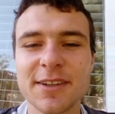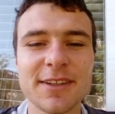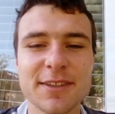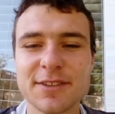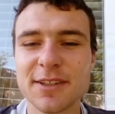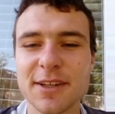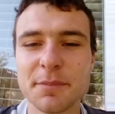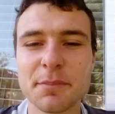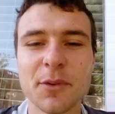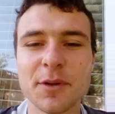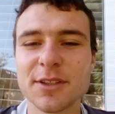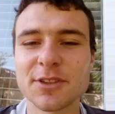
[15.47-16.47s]
I think it's a
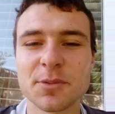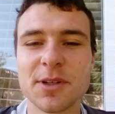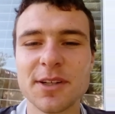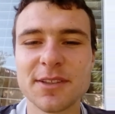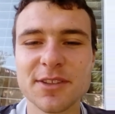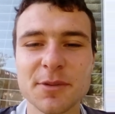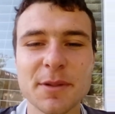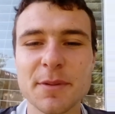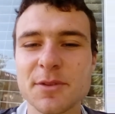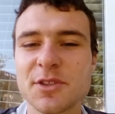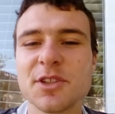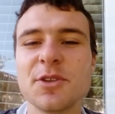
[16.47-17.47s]
pointless word. So many people
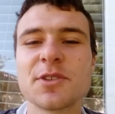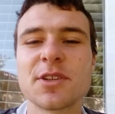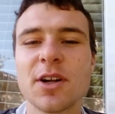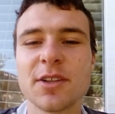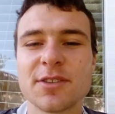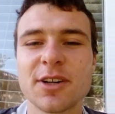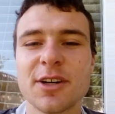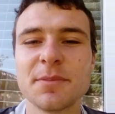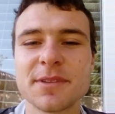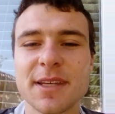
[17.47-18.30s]
just use it all the time